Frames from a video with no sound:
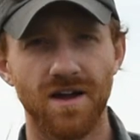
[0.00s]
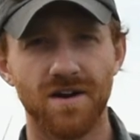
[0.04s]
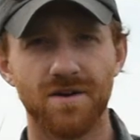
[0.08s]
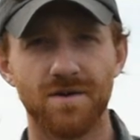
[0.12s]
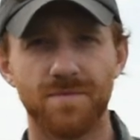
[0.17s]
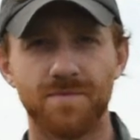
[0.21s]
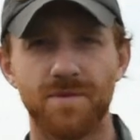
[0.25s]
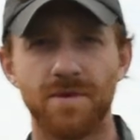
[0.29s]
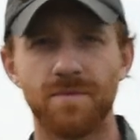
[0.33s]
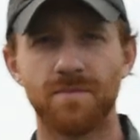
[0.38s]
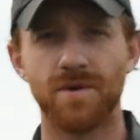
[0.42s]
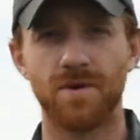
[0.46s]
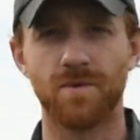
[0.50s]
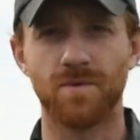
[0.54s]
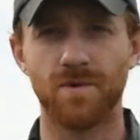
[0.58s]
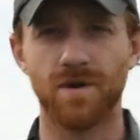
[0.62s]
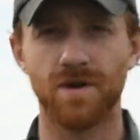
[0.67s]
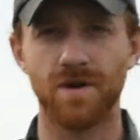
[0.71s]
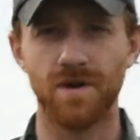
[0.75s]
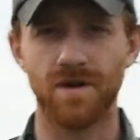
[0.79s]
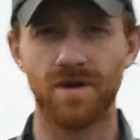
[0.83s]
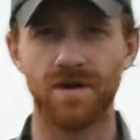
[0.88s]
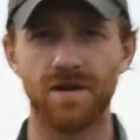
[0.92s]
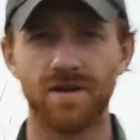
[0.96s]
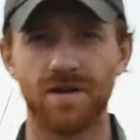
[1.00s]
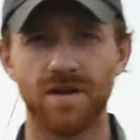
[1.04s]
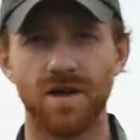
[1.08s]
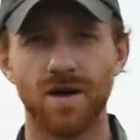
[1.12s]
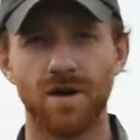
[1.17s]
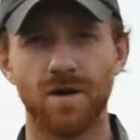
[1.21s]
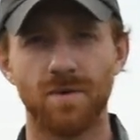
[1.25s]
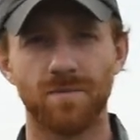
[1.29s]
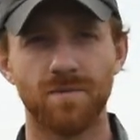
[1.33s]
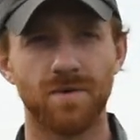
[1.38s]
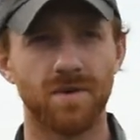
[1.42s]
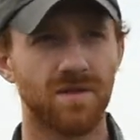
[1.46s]
I hope that my work can
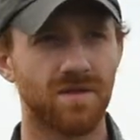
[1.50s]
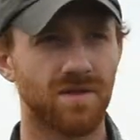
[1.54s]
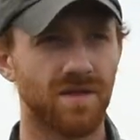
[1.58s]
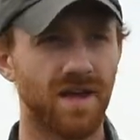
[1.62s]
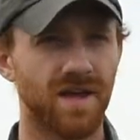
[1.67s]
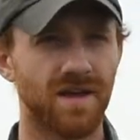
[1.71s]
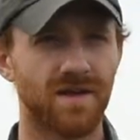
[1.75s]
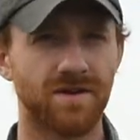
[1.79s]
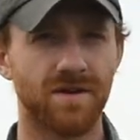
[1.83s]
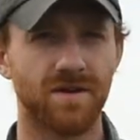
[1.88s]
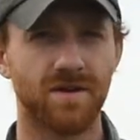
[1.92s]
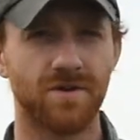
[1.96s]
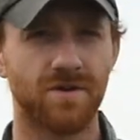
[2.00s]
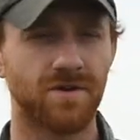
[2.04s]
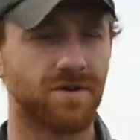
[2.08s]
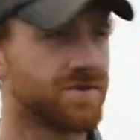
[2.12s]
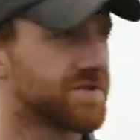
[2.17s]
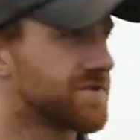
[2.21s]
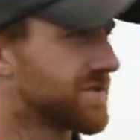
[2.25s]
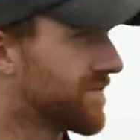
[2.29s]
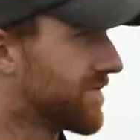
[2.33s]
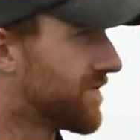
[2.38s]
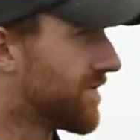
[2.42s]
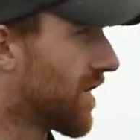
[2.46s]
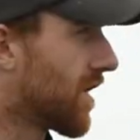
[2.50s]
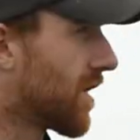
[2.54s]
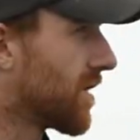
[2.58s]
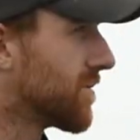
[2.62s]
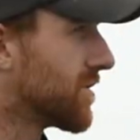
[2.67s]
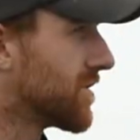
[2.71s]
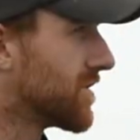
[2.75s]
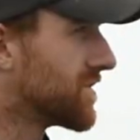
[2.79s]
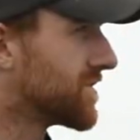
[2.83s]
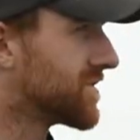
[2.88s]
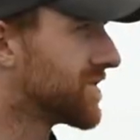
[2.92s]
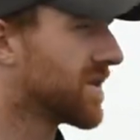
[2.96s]
help landowners,
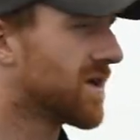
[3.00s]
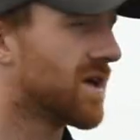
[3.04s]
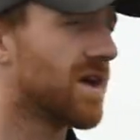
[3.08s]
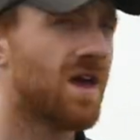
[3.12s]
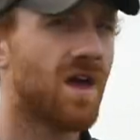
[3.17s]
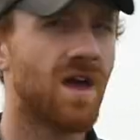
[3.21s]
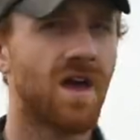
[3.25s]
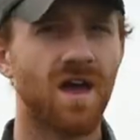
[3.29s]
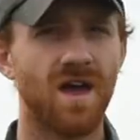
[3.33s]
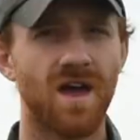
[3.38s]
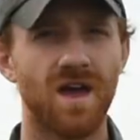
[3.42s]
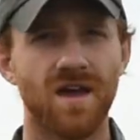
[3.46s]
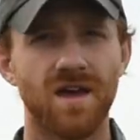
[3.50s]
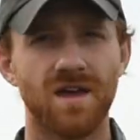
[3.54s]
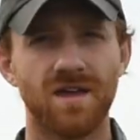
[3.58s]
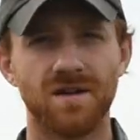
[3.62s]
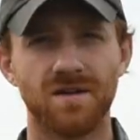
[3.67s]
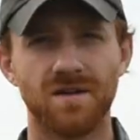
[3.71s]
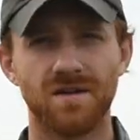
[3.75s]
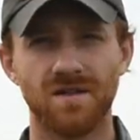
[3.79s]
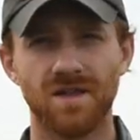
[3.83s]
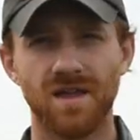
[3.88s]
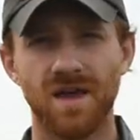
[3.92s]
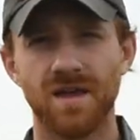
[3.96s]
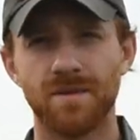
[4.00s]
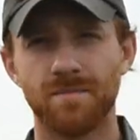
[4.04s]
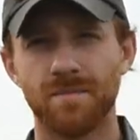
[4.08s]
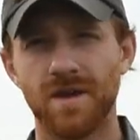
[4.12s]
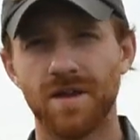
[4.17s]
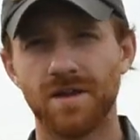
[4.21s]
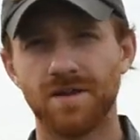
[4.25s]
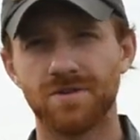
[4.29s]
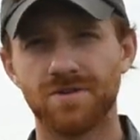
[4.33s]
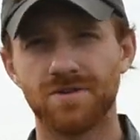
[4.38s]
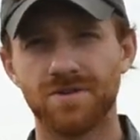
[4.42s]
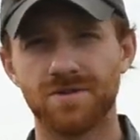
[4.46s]
farmers, and land
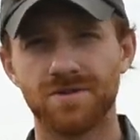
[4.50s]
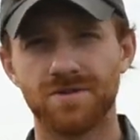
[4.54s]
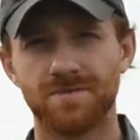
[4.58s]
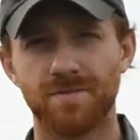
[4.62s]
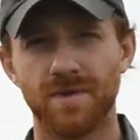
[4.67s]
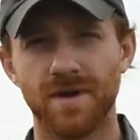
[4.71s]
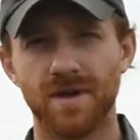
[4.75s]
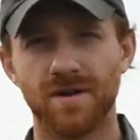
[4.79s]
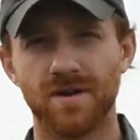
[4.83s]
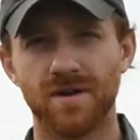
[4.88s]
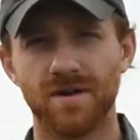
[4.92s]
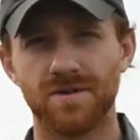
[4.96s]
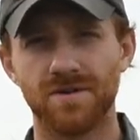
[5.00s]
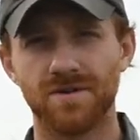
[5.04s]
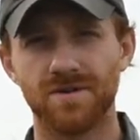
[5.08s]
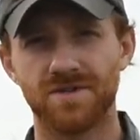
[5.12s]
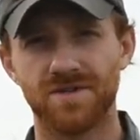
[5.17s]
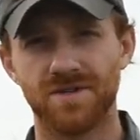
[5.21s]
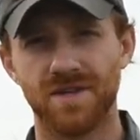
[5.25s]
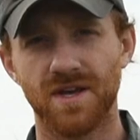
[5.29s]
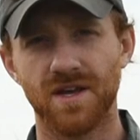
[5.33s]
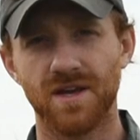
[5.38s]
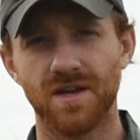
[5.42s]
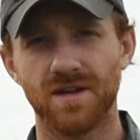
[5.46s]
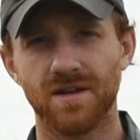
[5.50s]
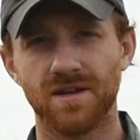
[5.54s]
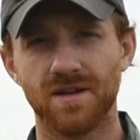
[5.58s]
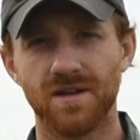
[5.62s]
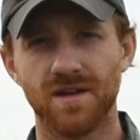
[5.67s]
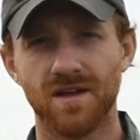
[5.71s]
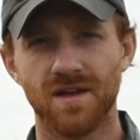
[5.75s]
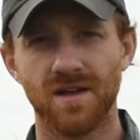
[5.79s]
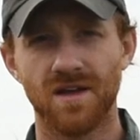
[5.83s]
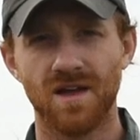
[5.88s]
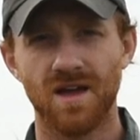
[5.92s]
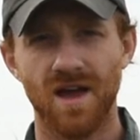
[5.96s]
managers better understand
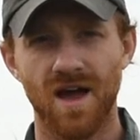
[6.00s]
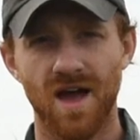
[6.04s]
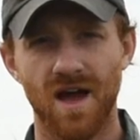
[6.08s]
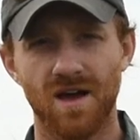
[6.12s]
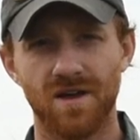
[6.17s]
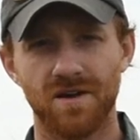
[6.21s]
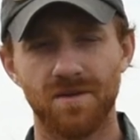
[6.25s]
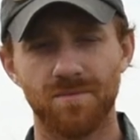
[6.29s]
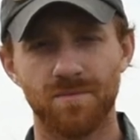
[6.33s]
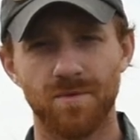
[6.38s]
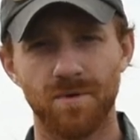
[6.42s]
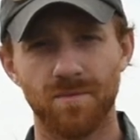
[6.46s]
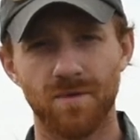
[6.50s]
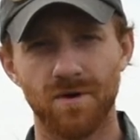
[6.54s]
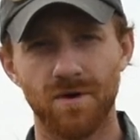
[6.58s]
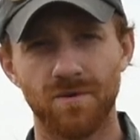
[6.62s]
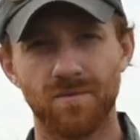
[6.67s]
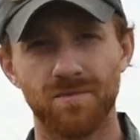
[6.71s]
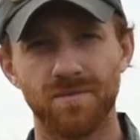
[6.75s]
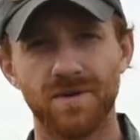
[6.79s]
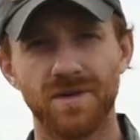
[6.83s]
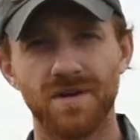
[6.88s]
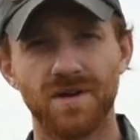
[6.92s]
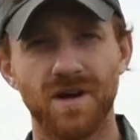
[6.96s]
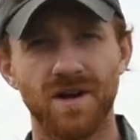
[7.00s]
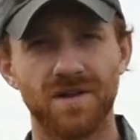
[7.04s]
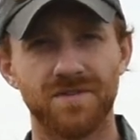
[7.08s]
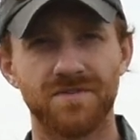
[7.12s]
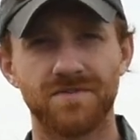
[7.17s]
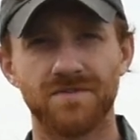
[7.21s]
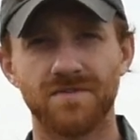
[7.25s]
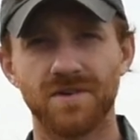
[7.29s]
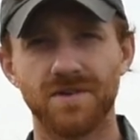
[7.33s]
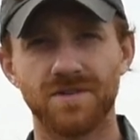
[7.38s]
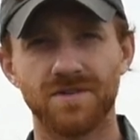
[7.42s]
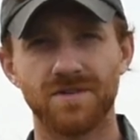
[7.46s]
how to promote bee
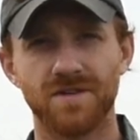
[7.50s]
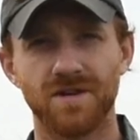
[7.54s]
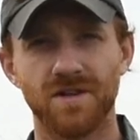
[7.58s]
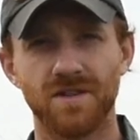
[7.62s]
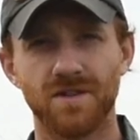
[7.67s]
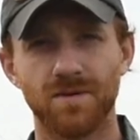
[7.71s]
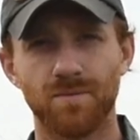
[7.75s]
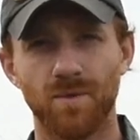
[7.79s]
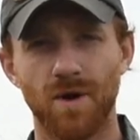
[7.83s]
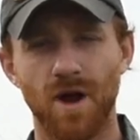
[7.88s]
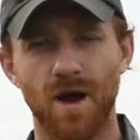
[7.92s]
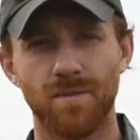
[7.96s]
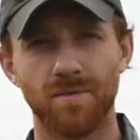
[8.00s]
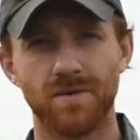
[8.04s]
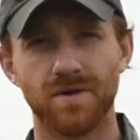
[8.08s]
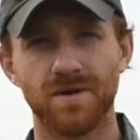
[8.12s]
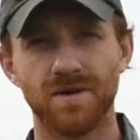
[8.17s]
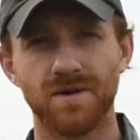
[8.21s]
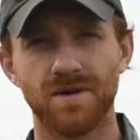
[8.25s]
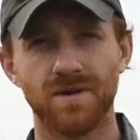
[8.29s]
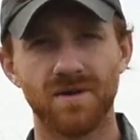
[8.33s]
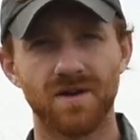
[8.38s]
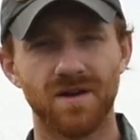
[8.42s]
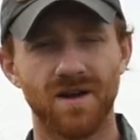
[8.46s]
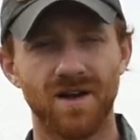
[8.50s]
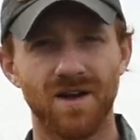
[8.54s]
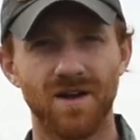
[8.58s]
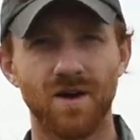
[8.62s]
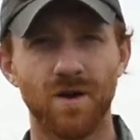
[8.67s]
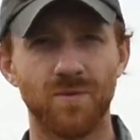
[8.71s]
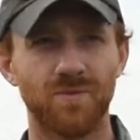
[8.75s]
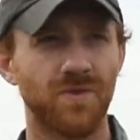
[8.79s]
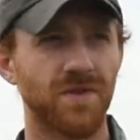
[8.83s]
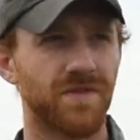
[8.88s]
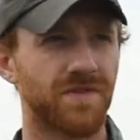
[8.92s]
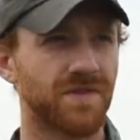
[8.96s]
conservation on their property. I
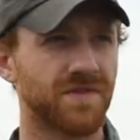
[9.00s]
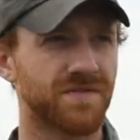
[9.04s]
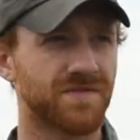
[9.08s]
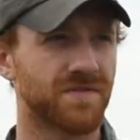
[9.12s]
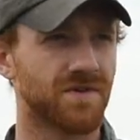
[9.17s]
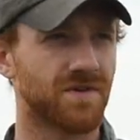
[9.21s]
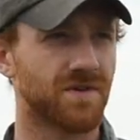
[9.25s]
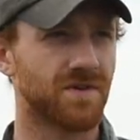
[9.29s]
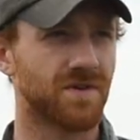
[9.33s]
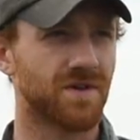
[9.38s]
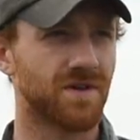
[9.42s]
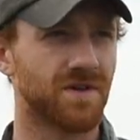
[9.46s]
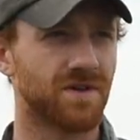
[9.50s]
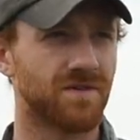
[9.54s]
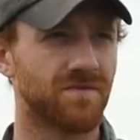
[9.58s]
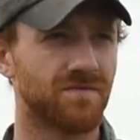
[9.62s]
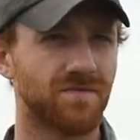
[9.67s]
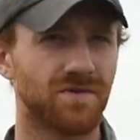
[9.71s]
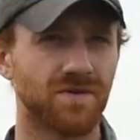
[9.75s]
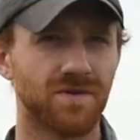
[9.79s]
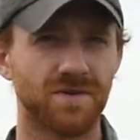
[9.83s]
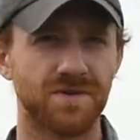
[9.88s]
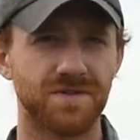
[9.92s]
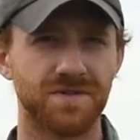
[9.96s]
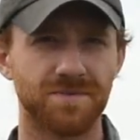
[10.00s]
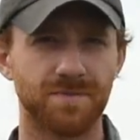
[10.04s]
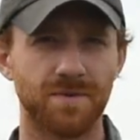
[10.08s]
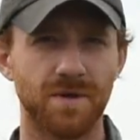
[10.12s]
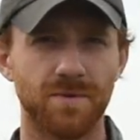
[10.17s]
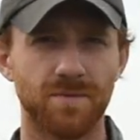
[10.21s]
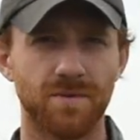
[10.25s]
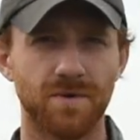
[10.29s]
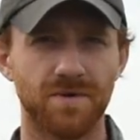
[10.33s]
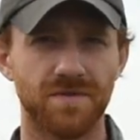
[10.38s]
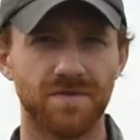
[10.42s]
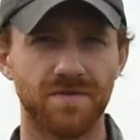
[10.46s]
hope that this will influence
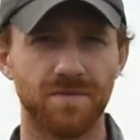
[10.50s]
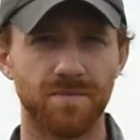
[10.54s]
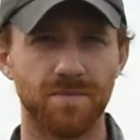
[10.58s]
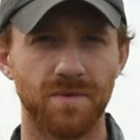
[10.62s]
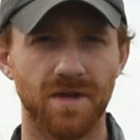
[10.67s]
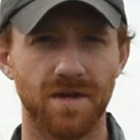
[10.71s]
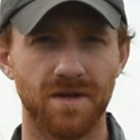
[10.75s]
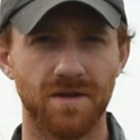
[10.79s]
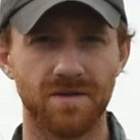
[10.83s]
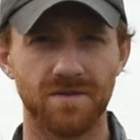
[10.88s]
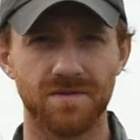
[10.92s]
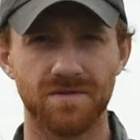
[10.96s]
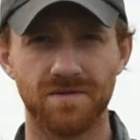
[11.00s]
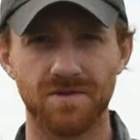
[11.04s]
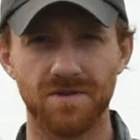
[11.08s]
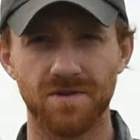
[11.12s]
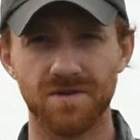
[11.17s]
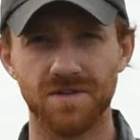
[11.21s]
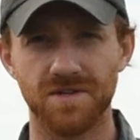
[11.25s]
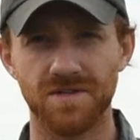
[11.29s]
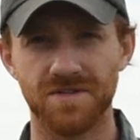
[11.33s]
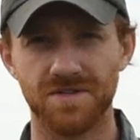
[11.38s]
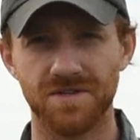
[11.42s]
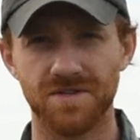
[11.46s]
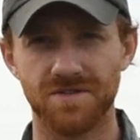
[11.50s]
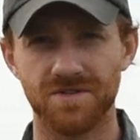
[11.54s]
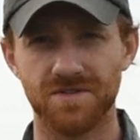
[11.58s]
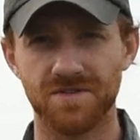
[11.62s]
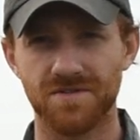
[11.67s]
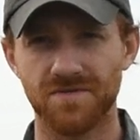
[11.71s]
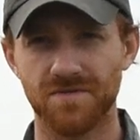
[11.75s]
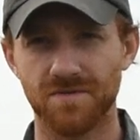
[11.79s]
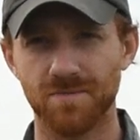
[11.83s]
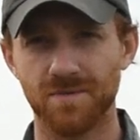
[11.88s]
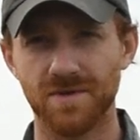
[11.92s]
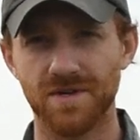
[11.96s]
people to make good
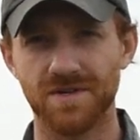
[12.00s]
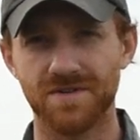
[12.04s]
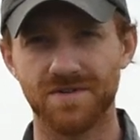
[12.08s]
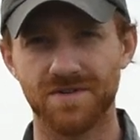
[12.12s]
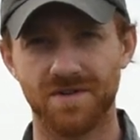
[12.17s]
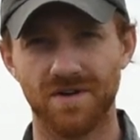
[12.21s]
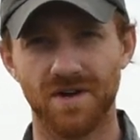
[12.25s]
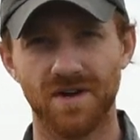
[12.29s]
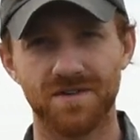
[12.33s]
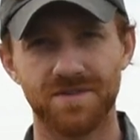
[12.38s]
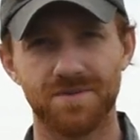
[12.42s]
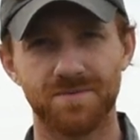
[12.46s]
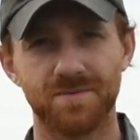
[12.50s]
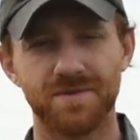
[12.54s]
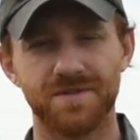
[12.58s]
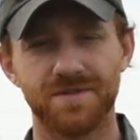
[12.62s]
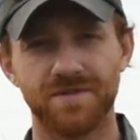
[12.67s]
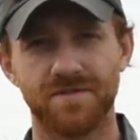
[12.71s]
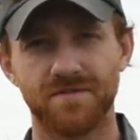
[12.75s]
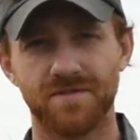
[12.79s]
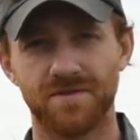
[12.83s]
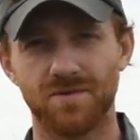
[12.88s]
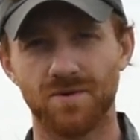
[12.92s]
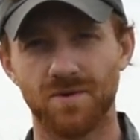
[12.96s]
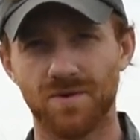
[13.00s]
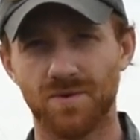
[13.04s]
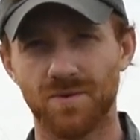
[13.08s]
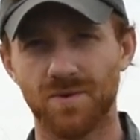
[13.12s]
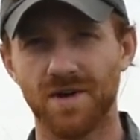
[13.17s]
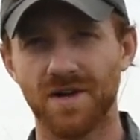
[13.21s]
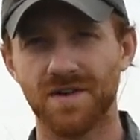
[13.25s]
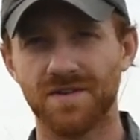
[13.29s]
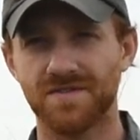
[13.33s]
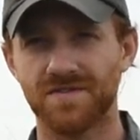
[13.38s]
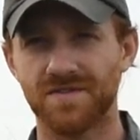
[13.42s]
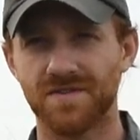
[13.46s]
decisions for bees across the Pacific
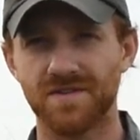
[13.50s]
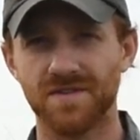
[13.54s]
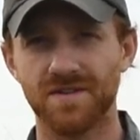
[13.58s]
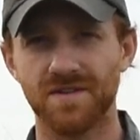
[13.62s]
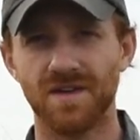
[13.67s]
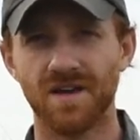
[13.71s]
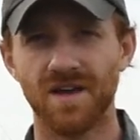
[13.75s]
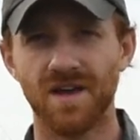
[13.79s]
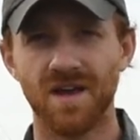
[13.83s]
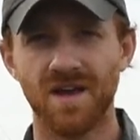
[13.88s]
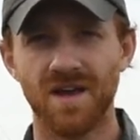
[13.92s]
Northwest and